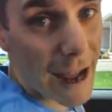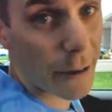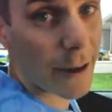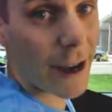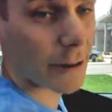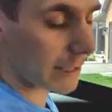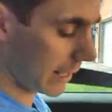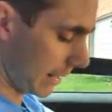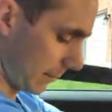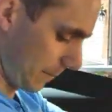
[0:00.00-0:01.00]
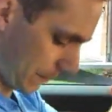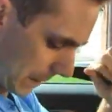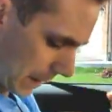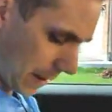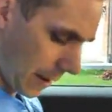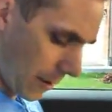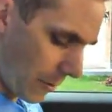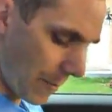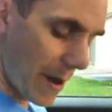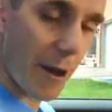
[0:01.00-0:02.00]
back when I was a kid.
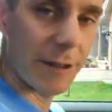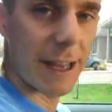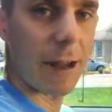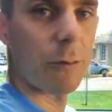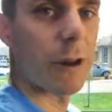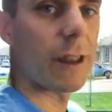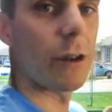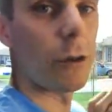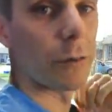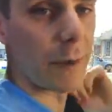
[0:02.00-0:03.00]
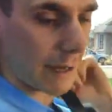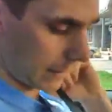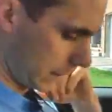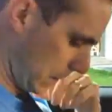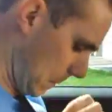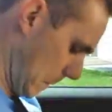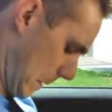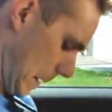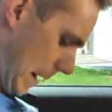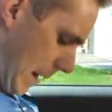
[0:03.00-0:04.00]
My parents had one of the old Minis,
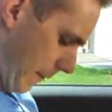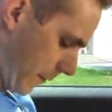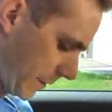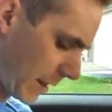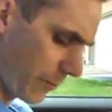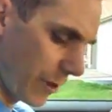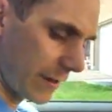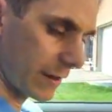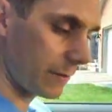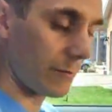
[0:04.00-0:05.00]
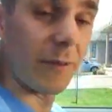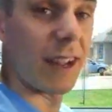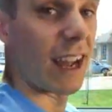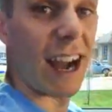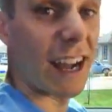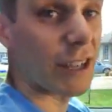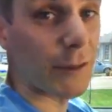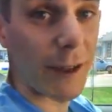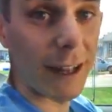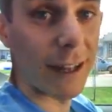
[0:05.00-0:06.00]
and for some reason,
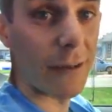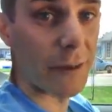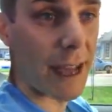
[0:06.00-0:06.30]
I just fell in